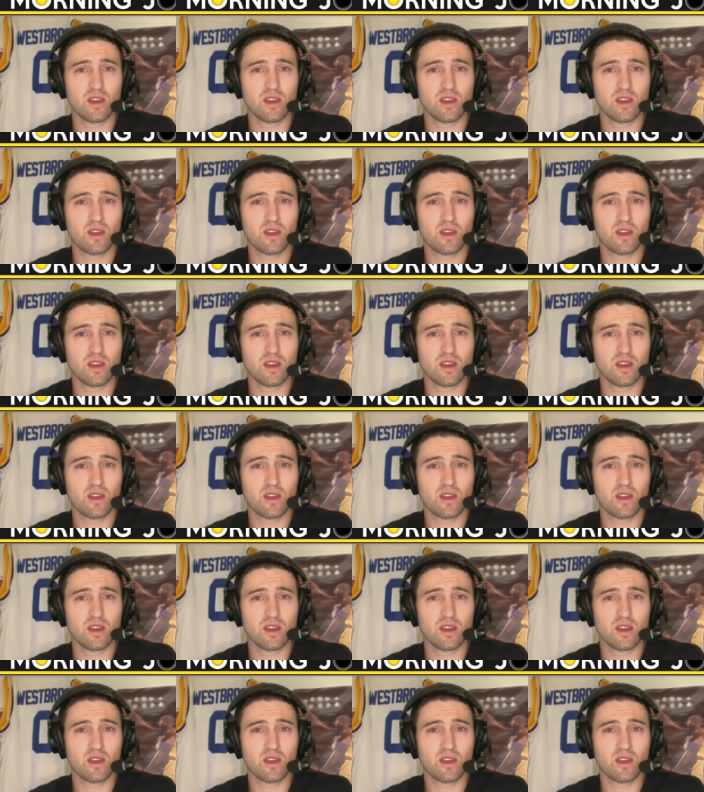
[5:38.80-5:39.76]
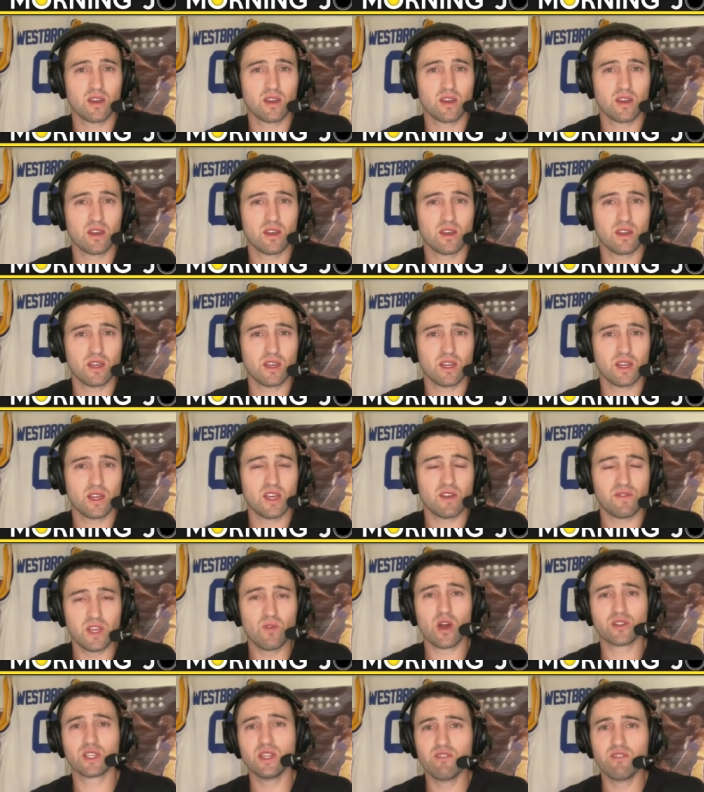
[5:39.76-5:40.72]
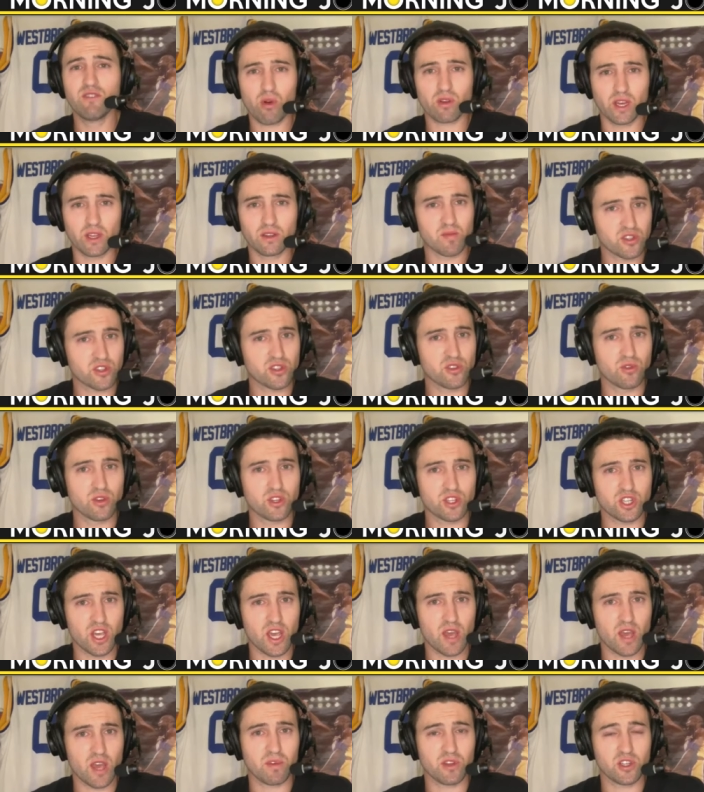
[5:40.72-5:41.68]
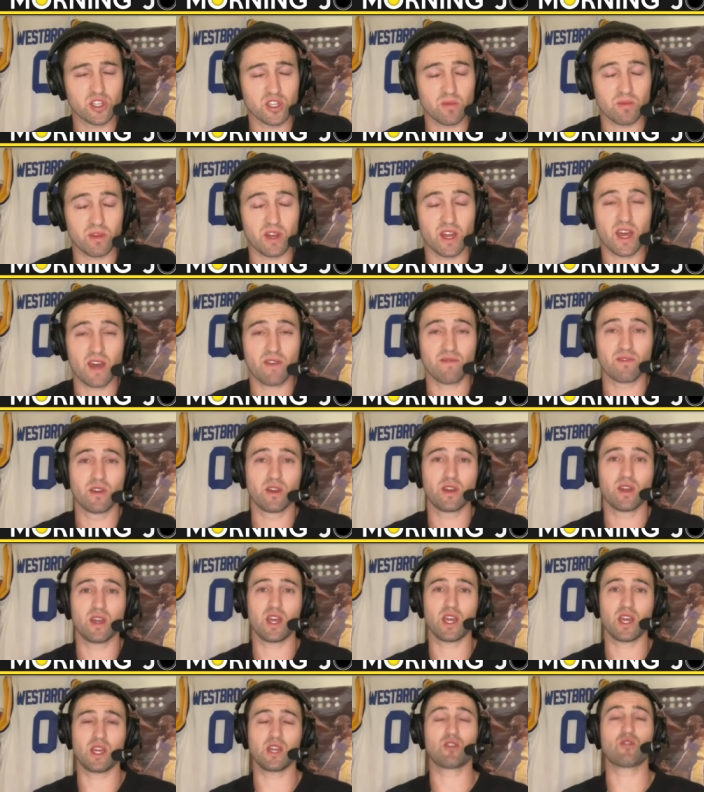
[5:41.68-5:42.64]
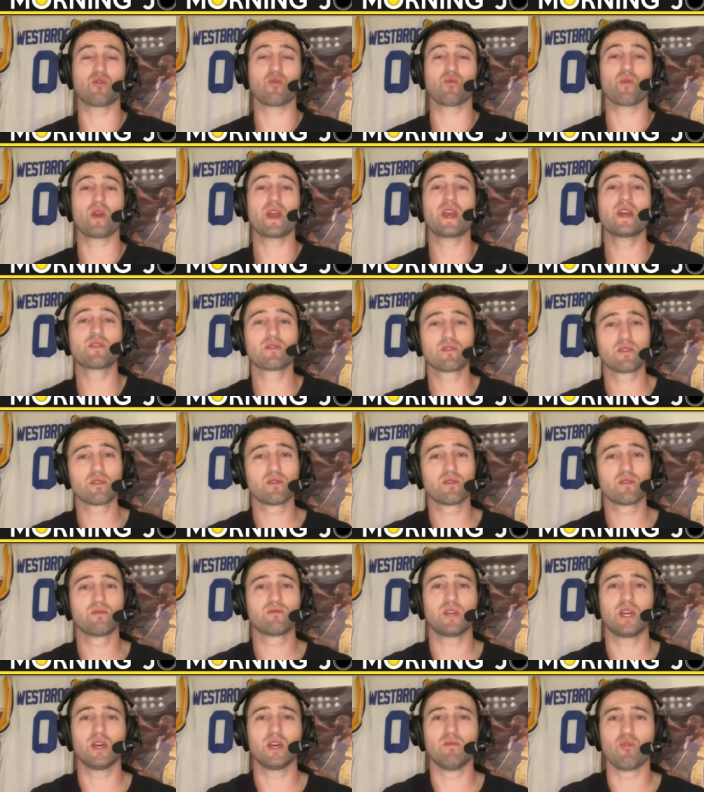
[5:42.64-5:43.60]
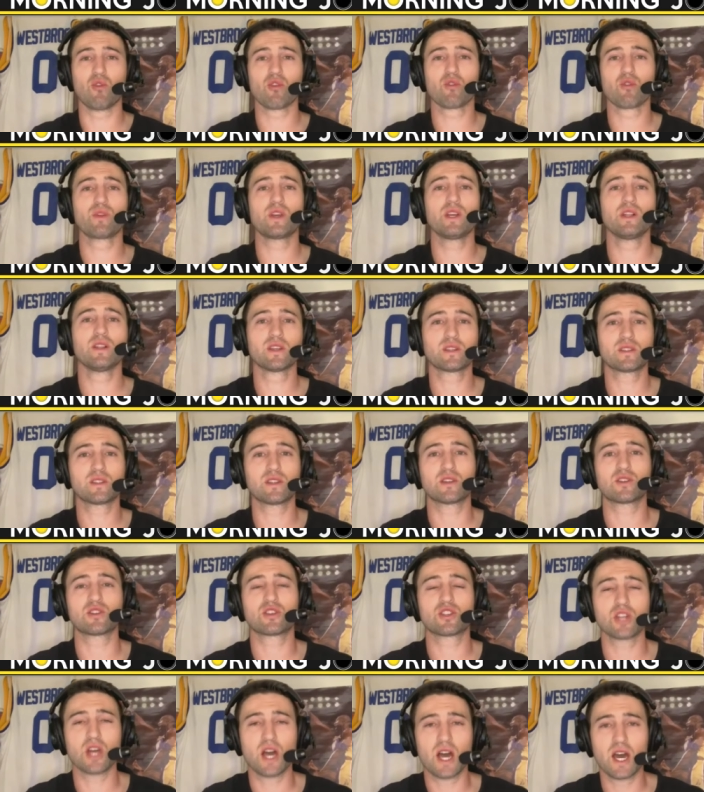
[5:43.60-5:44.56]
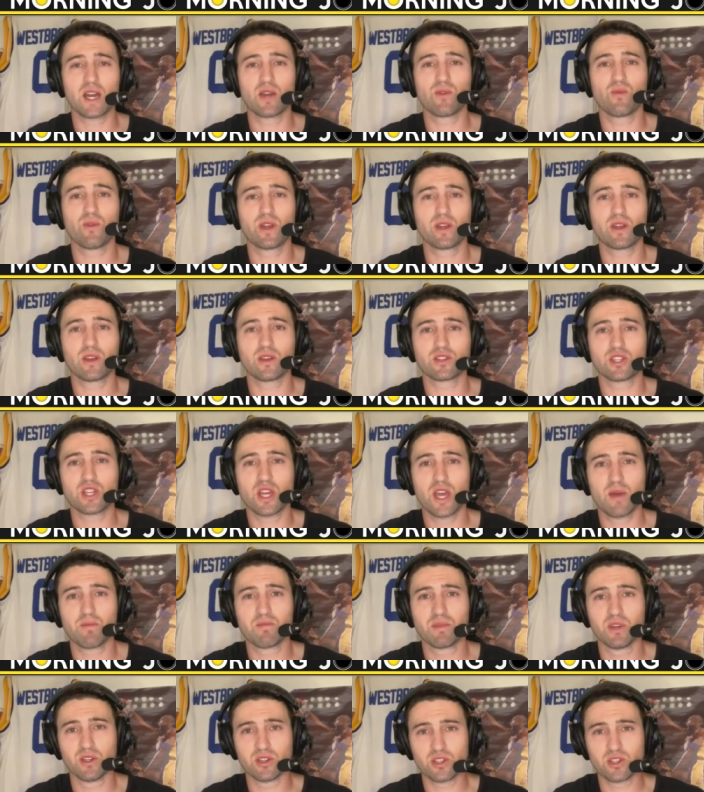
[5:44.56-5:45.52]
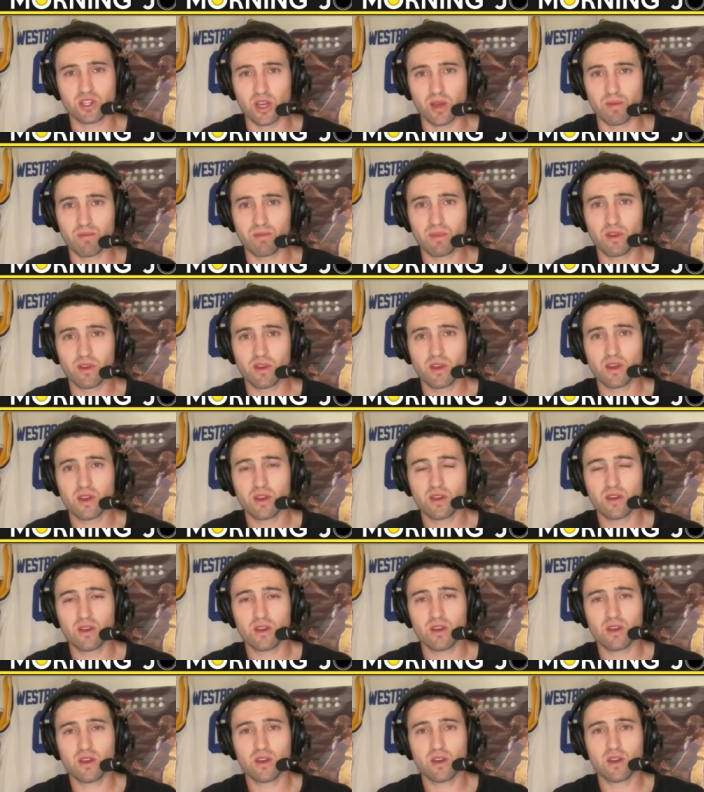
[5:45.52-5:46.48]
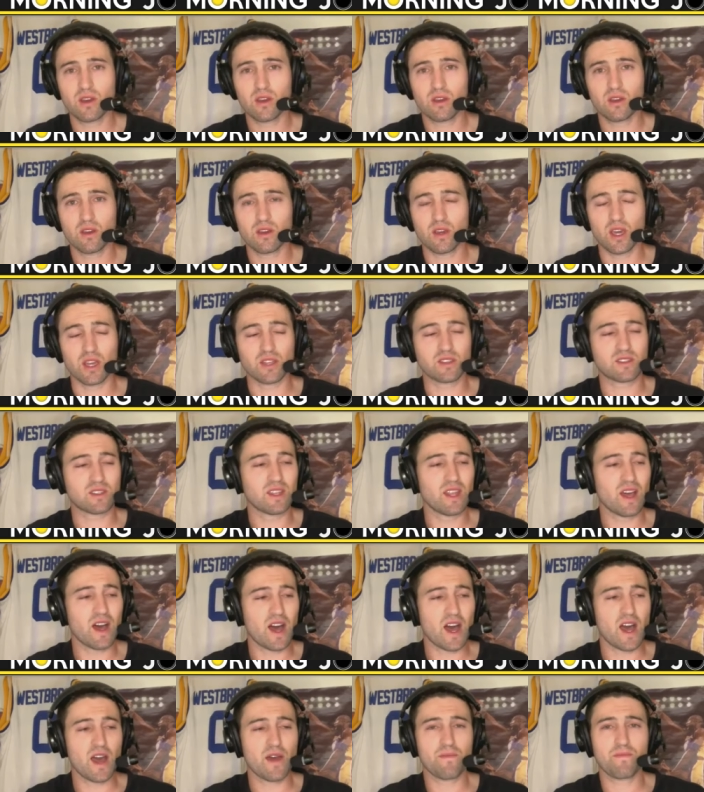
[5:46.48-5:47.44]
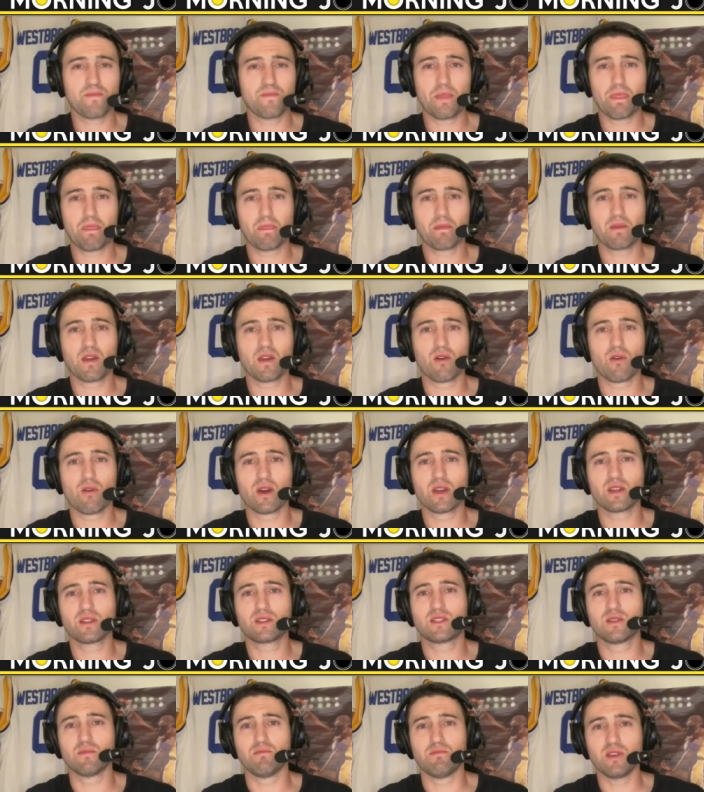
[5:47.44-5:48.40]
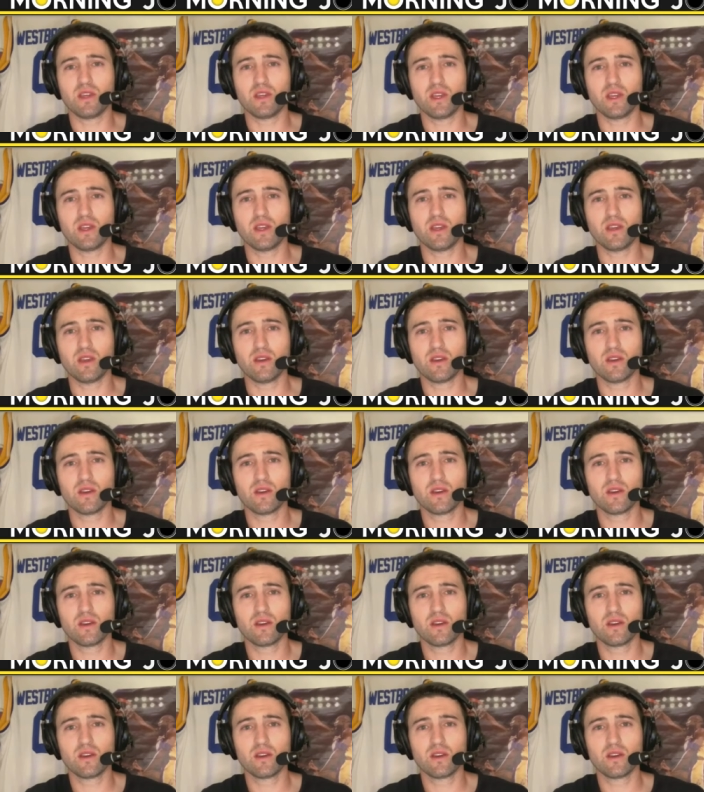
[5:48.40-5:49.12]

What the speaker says: if he wants to leave Portland to pursue a championship and have a greater and more realistic shot at winning a championship, it's not going to be